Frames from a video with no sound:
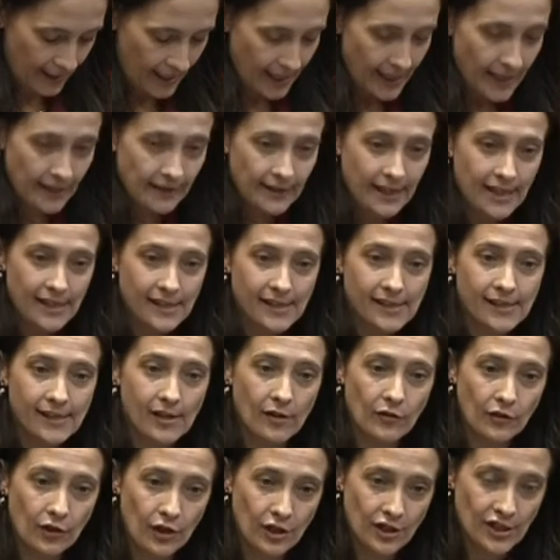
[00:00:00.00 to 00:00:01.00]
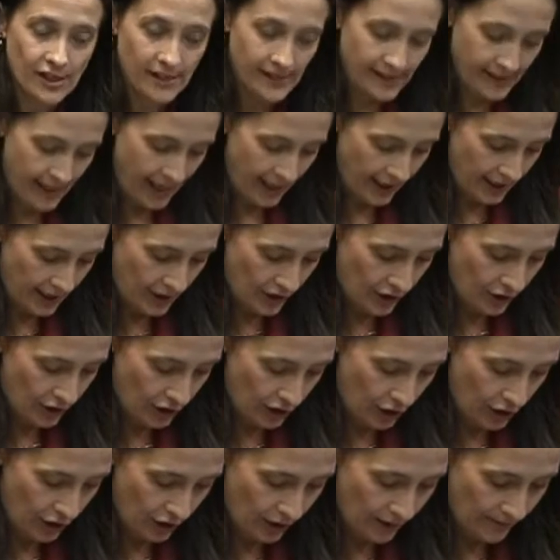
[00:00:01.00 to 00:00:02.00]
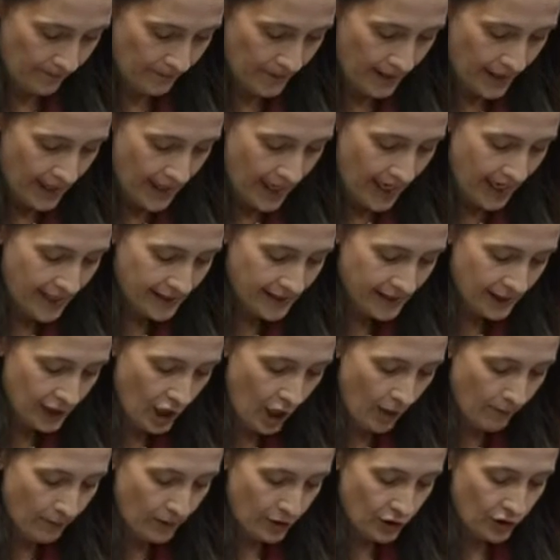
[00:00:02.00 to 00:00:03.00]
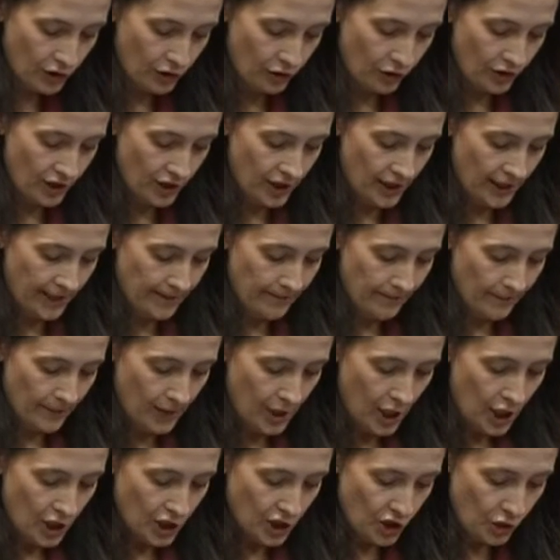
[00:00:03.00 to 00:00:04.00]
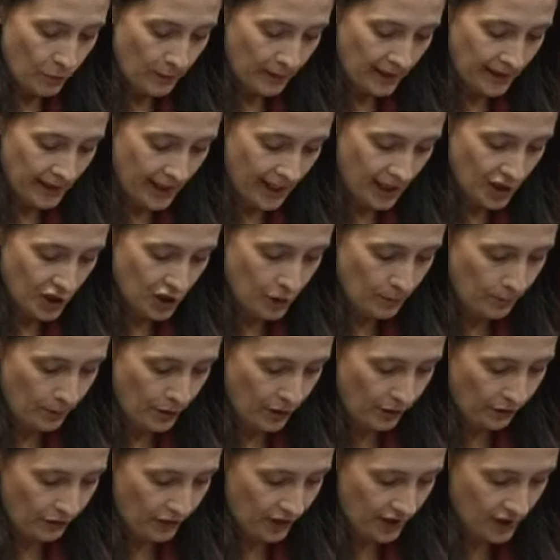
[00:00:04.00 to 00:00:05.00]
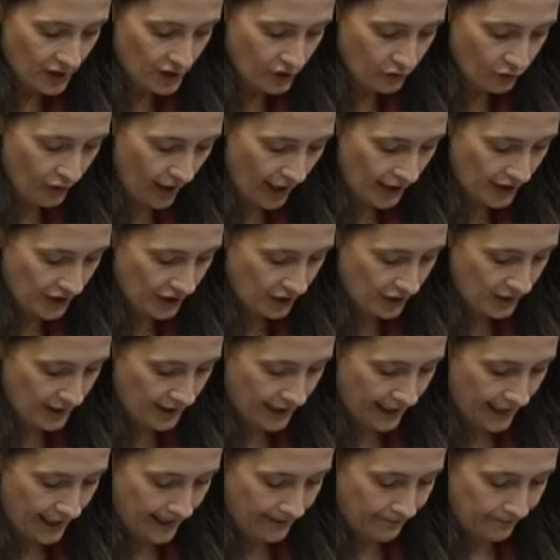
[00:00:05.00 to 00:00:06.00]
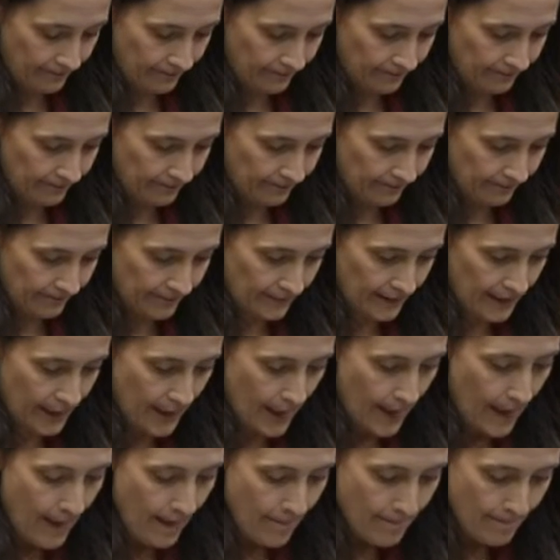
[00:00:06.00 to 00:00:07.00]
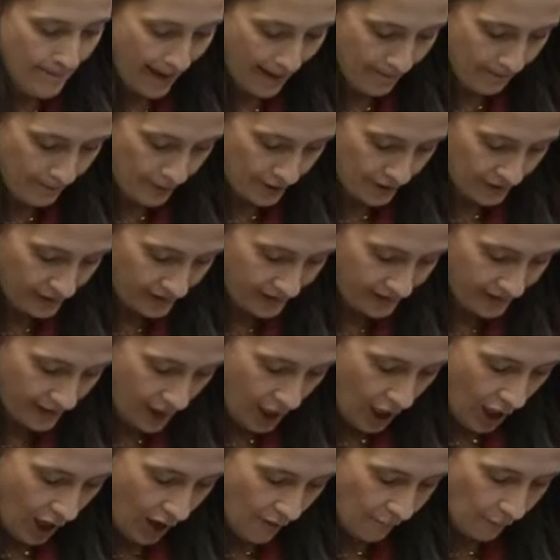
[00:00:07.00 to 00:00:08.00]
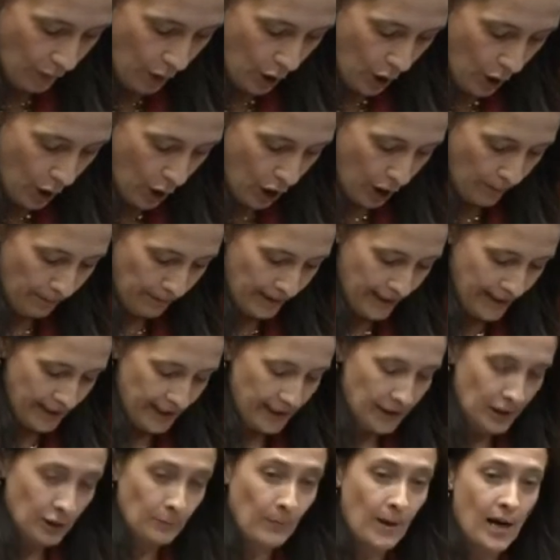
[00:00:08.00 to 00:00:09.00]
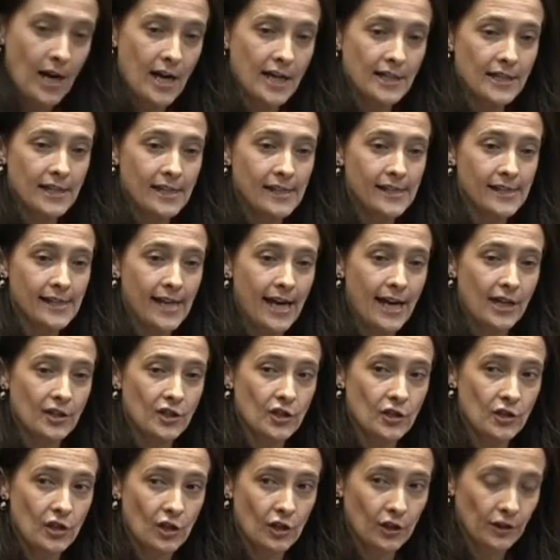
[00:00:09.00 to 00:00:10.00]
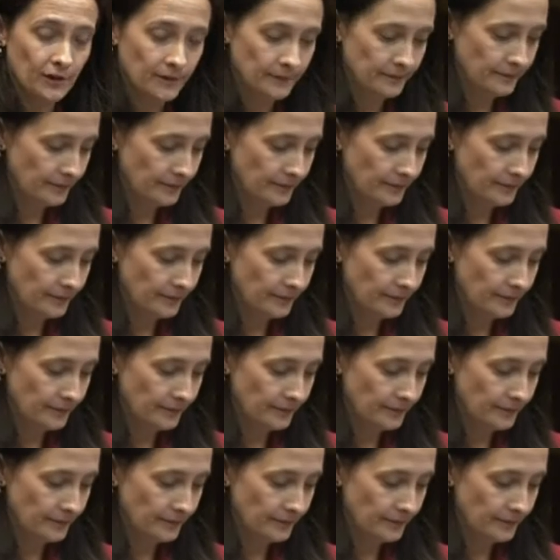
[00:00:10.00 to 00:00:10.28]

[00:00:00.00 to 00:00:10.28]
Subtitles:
This 32nd Dáil has an opportunity to begin to put things right today. Members of all political parties and none